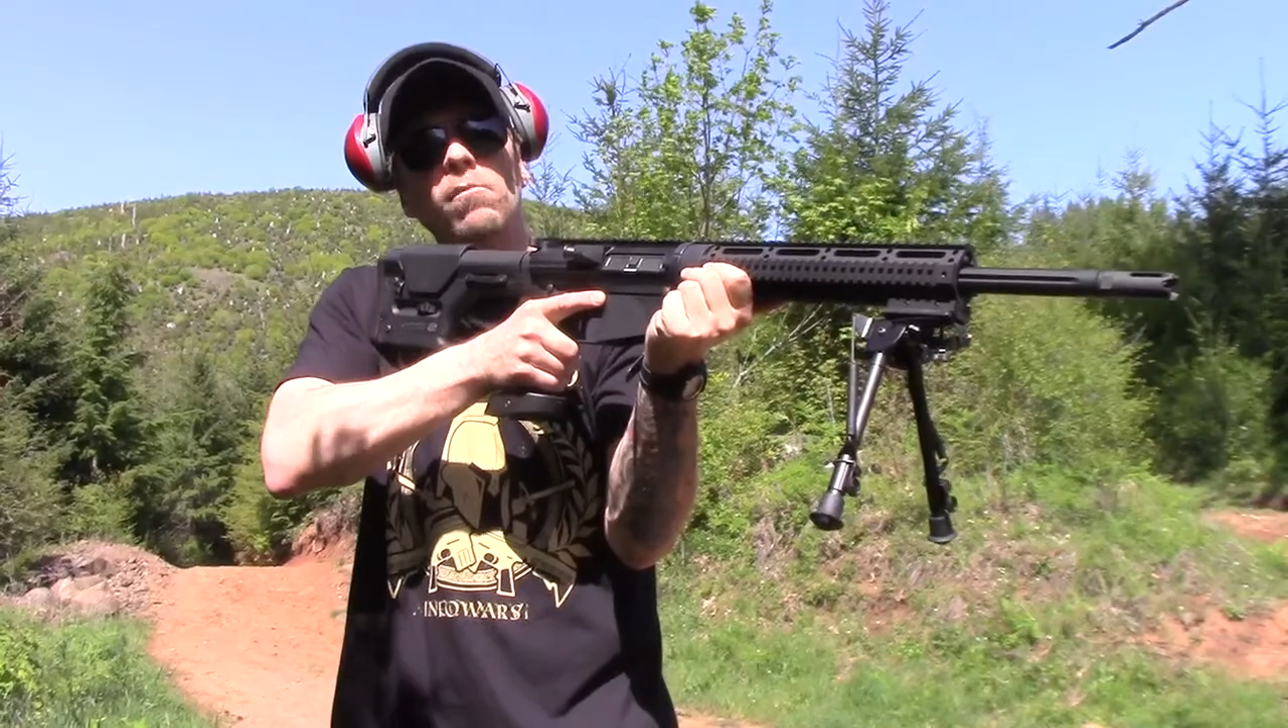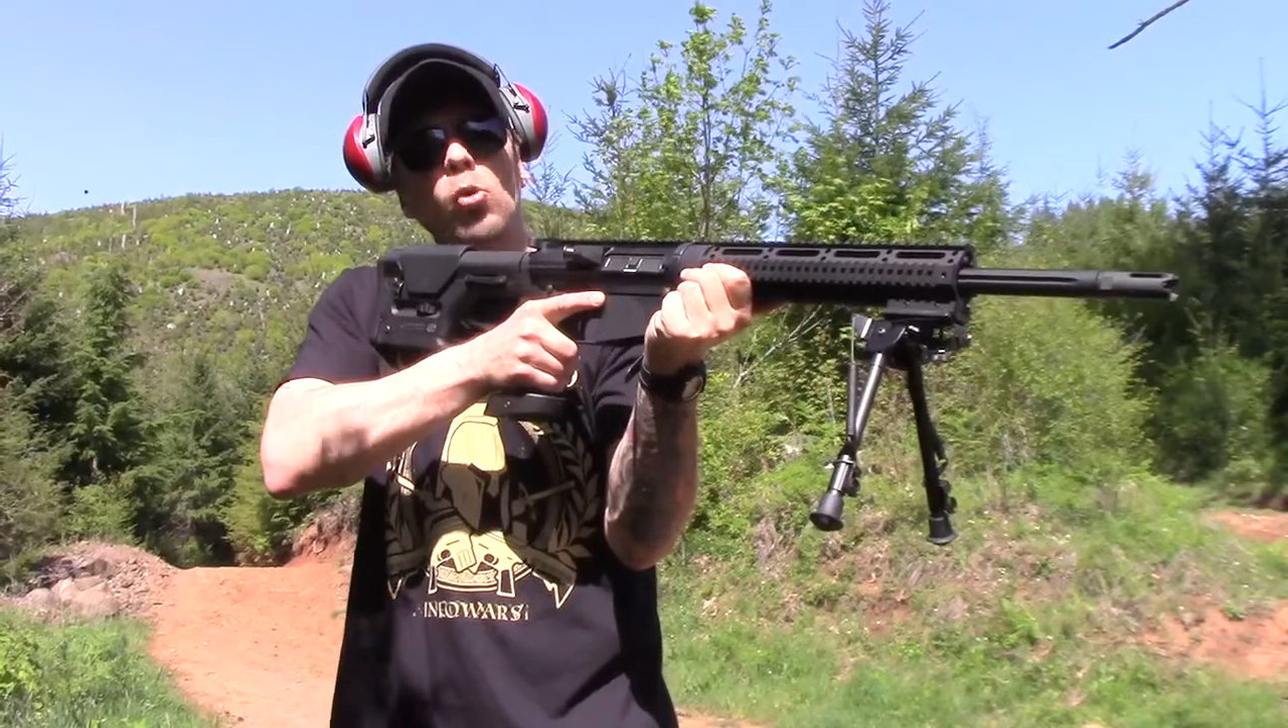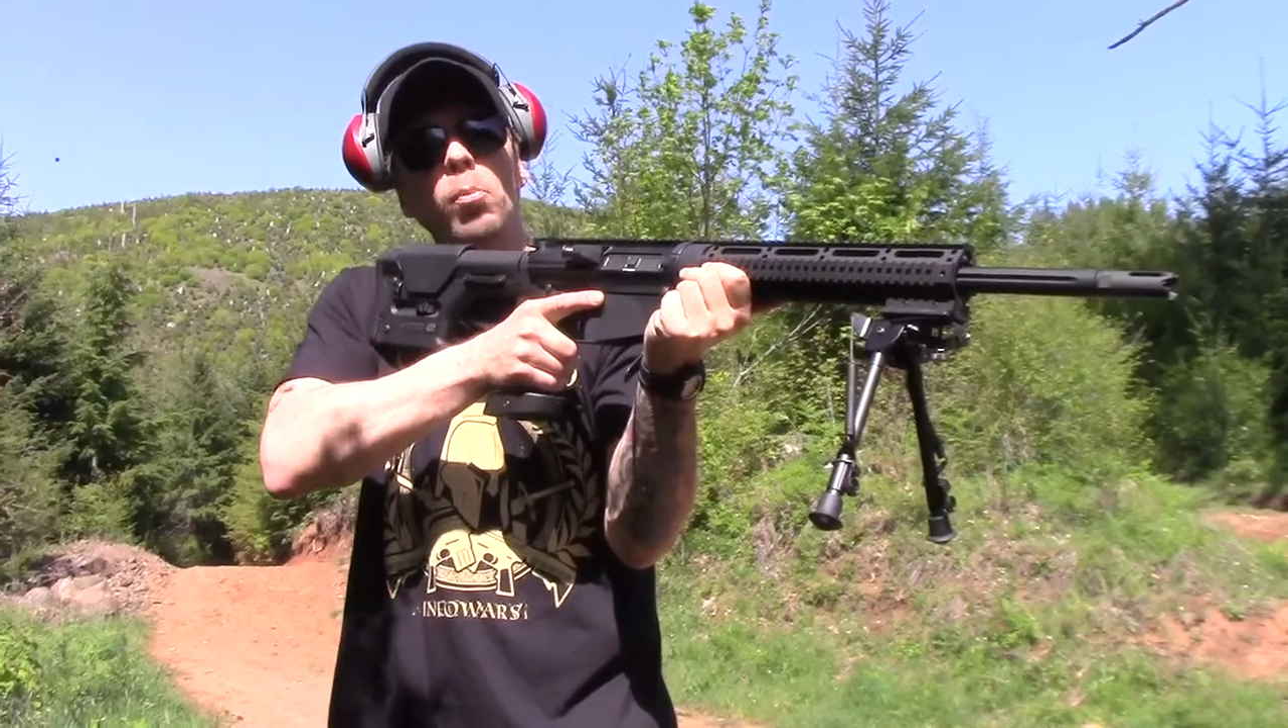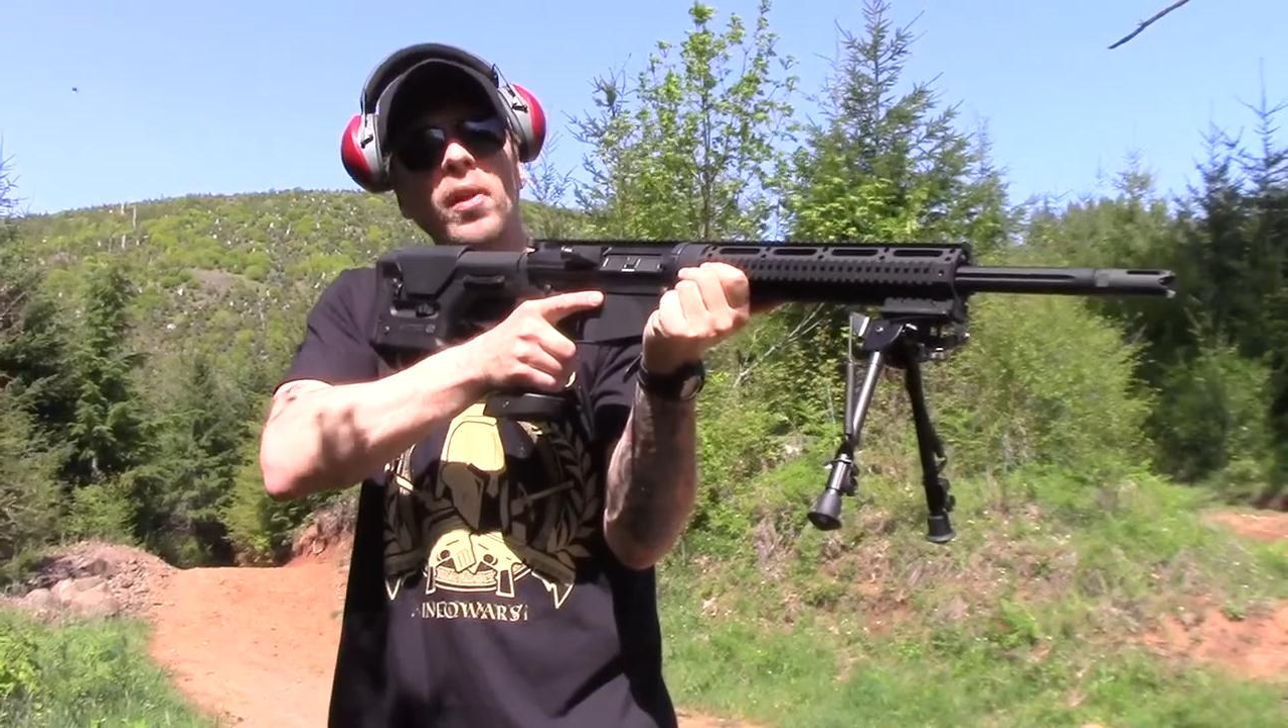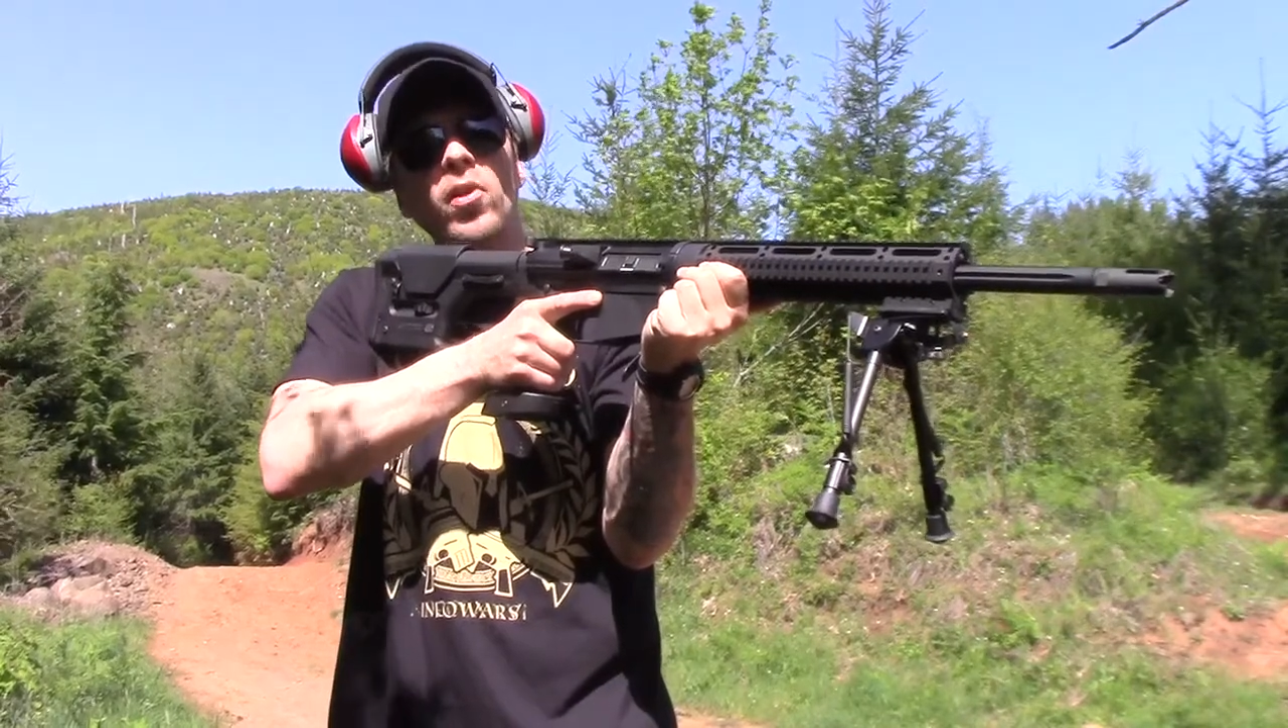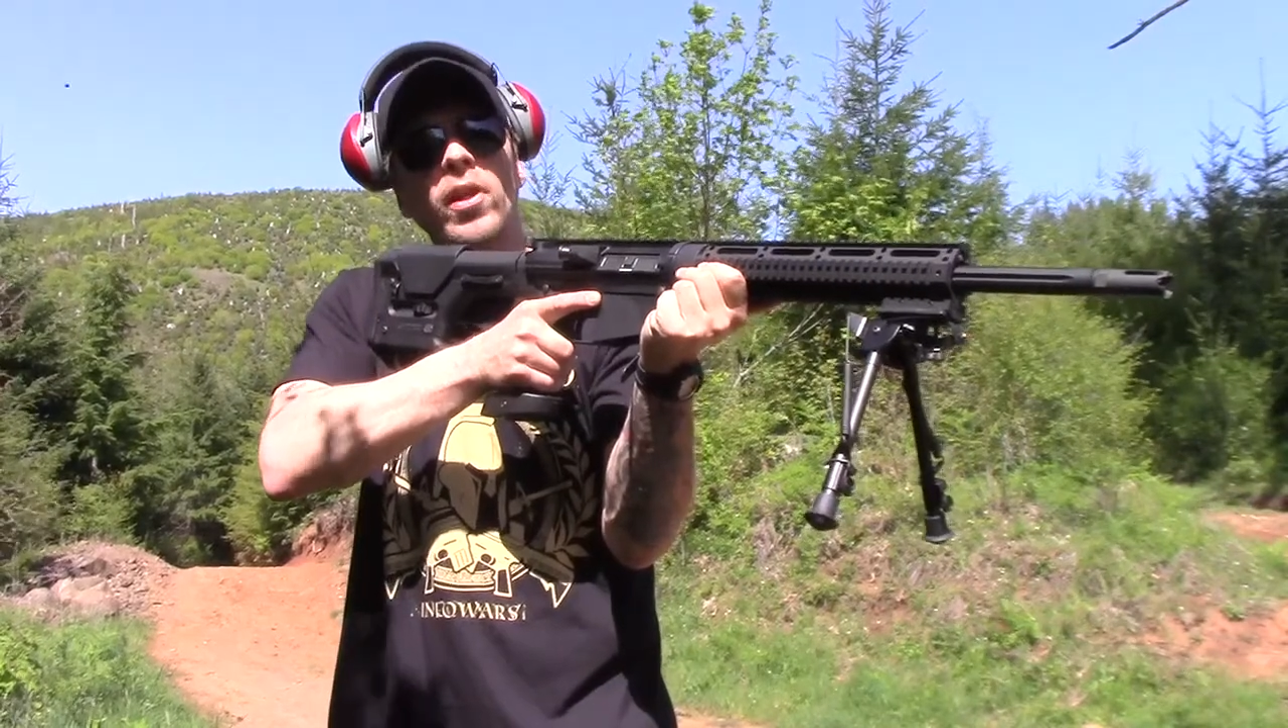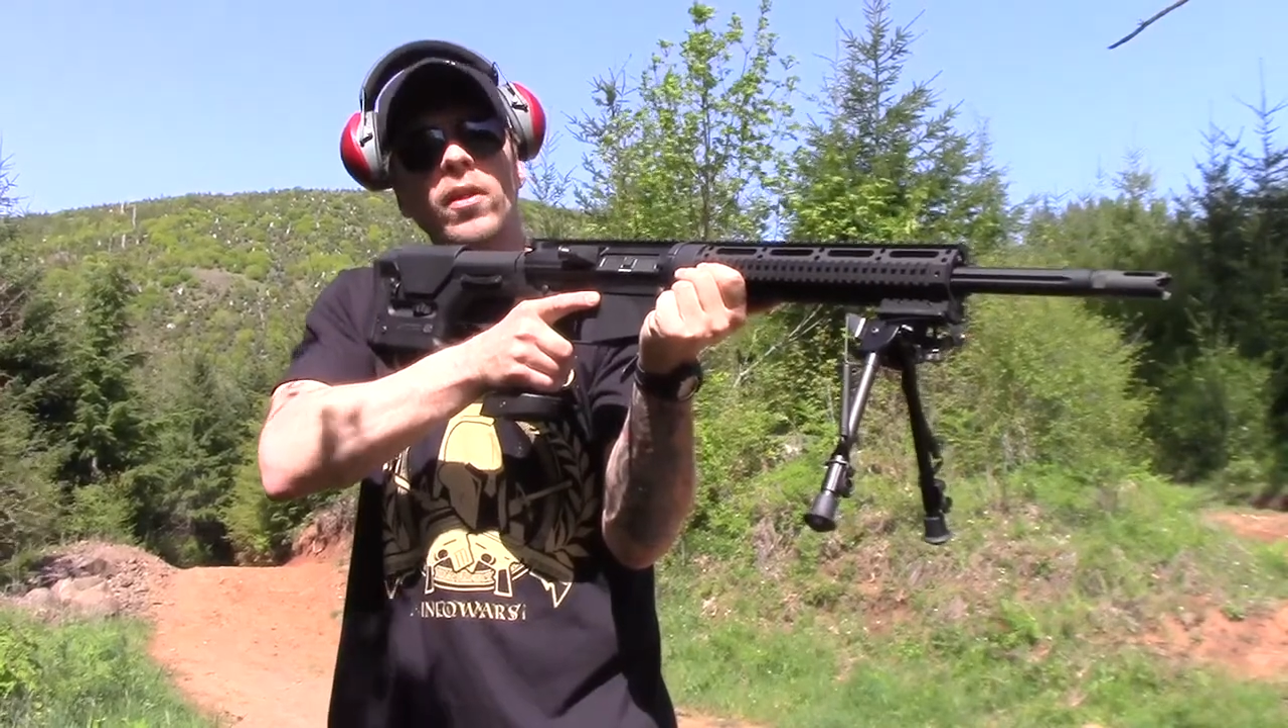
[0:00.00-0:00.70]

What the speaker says: mobility